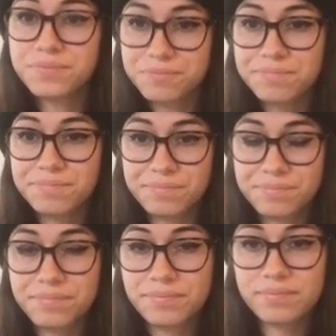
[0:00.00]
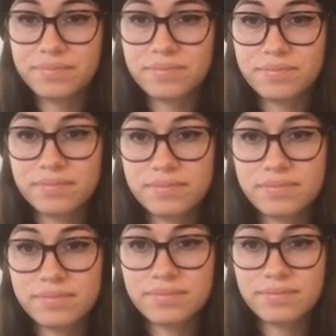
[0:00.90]

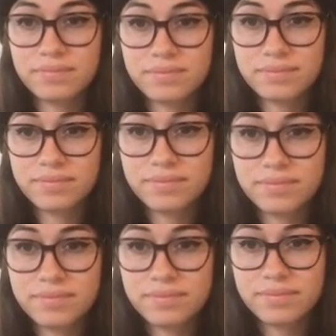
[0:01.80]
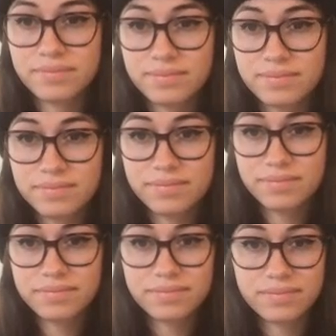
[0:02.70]

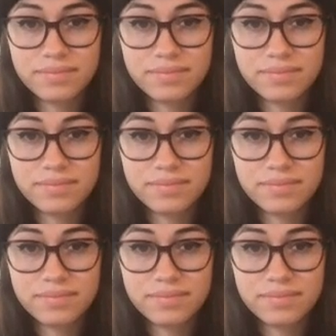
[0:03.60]
The person shown says nothing.